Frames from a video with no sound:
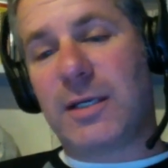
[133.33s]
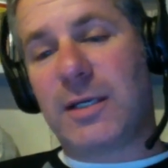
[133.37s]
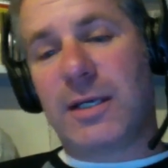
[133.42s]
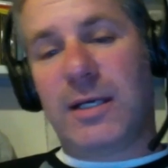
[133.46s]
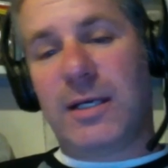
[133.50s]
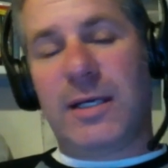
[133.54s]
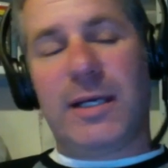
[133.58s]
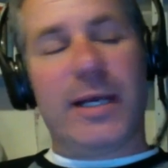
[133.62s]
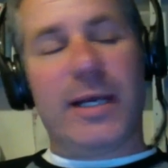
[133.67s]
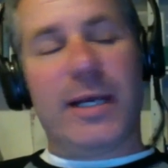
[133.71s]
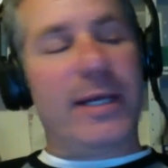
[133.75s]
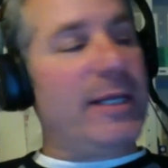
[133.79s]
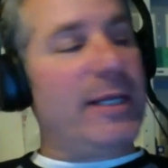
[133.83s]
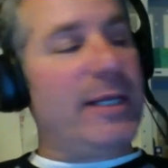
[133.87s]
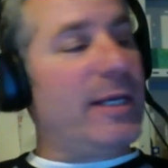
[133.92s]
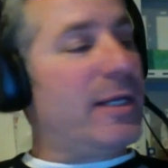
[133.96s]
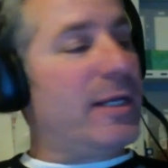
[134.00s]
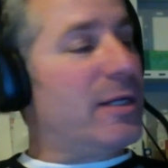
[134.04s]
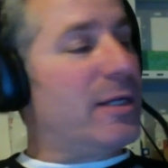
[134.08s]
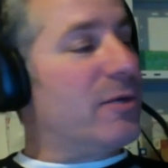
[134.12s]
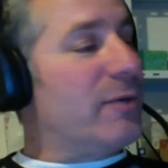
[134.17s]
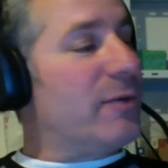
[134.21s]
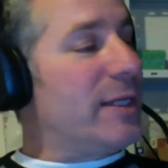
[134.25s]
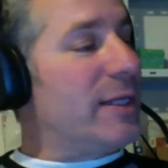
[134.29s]
And he had a
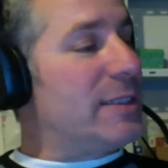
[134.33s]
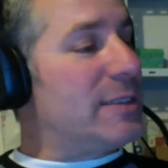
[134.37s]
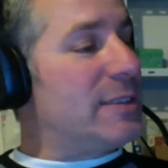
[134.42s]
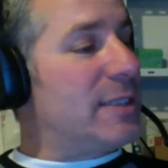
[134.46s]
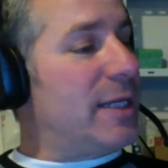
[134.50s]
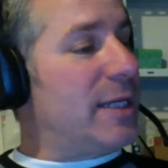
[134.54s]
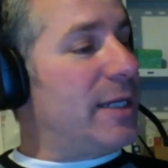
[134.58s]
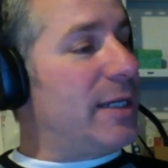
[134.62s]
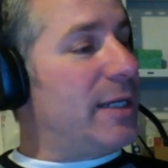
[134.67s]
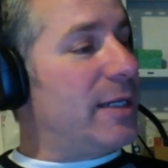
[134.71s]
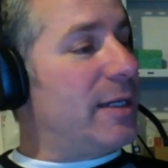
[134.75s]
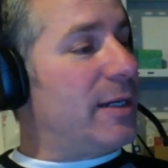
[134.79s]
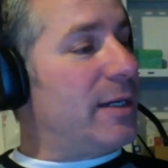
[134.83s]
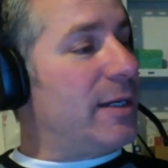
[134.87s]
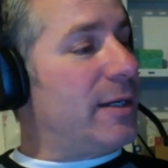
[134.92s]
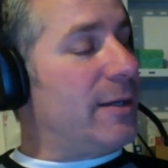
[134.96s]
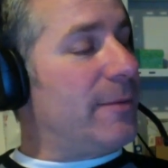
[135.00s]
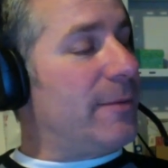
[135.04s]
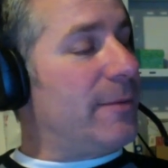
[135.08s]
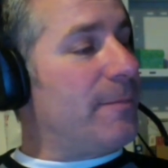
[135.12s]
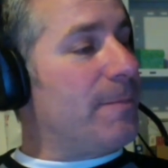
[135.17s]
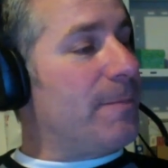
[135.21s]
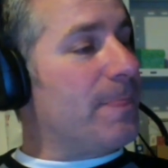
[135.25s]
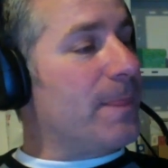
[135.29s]
great saying.
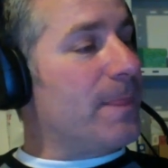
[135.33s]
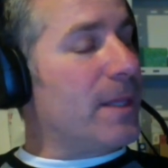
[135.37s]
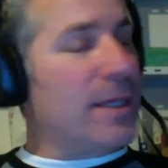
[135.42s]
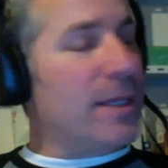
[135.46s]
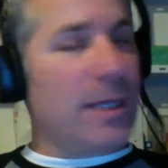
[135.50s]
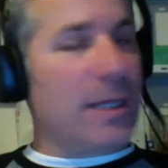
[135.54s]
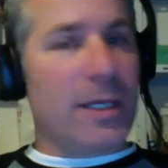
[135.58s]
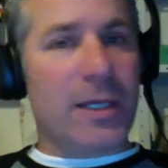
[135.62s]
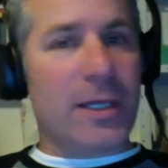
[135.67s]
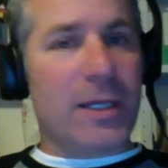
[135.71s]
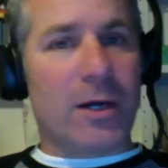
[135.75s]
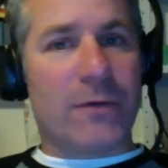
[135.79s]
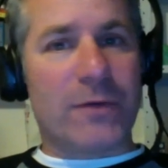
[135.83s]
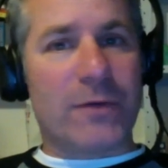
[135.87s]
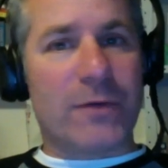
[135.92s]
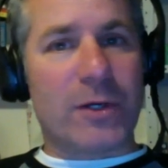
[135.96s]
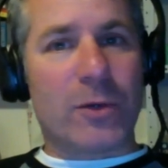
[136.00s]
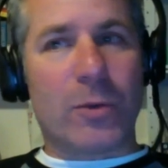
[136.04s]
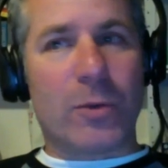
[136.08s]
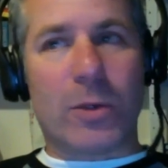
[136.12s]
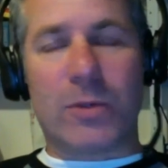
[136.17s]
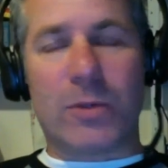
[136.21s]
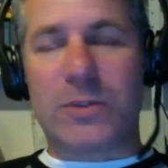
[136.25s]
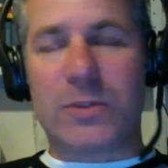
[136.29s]
He often
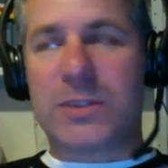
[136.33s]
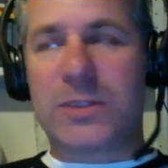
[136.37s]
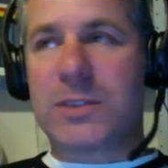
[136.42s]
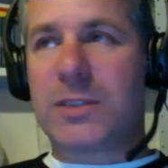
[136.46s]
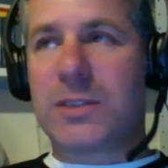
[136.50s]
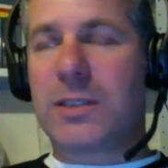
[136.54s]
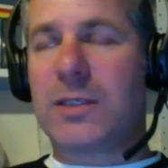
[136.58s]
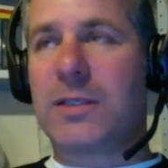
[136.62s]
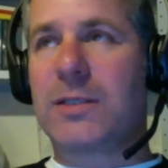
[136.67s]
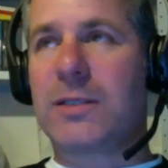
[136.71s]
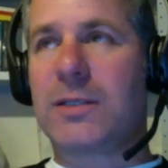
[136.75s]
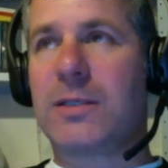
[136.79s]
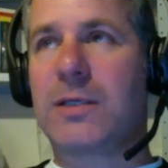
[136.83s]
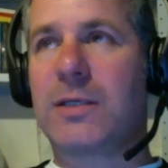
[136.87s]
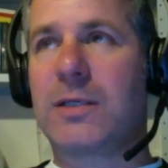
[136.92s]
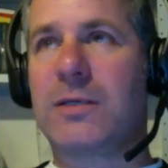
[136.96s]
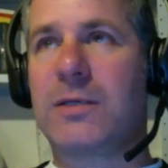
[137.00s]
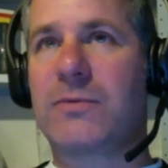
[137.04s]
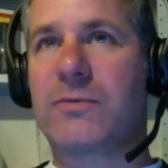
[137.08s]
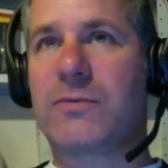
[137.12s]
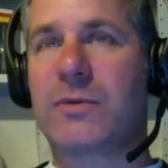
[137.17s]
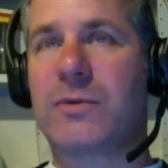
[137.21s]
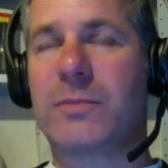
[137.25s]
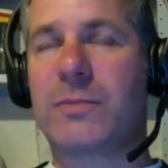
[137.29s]
quotes
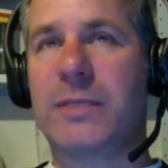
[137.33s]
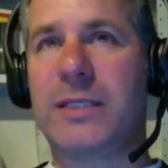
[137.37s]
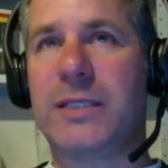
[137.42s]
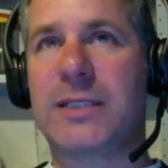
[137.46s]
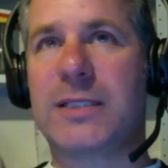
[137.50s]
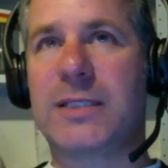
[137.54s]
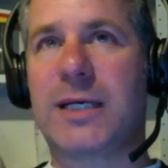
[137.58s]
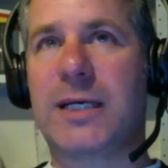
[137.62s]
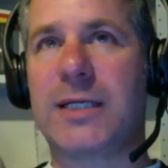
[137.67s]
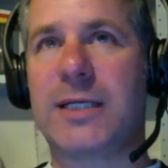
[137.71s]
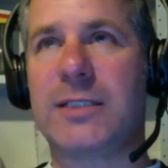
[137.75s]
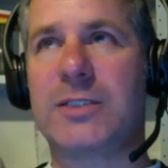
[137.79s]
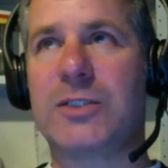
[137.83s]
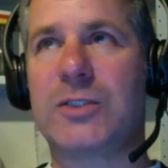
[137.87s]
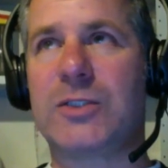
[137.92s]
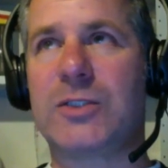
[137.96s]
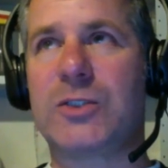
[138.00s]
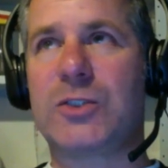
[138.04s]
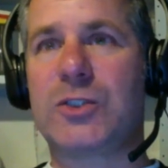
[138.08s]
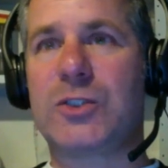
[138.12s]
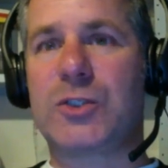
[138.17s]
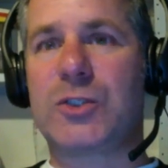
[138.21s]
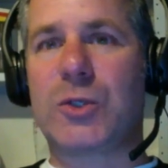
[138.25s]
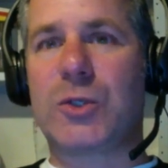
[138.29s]
from Isai
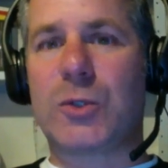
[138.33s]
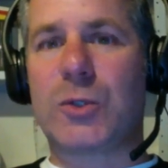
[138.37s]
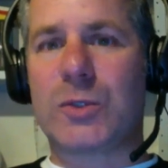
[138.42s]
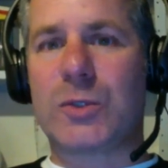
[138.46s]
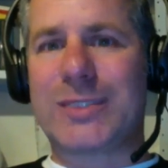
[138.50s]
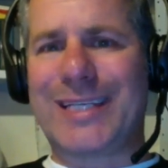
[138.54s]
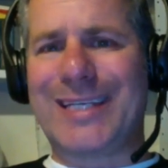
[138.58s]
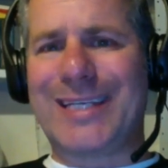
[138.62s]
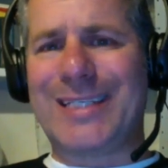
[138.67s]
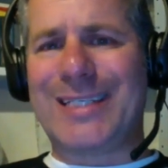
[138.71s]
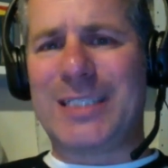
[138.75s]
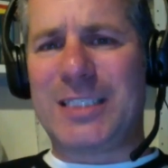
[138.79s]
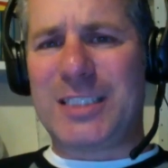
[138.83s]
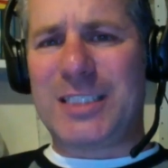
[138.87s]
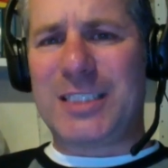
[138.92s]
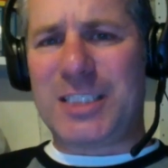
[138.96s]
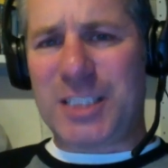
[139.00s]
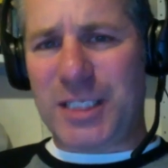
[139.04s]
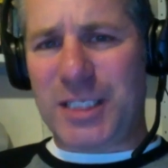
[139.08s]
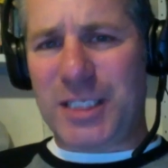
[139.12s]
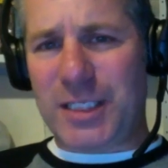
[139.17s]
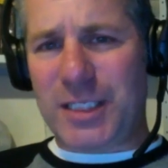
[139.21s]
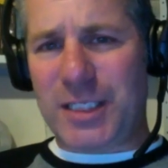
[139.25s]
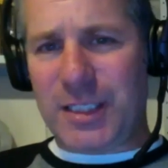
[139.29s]

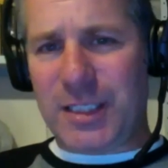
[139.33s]
Chosen-chi.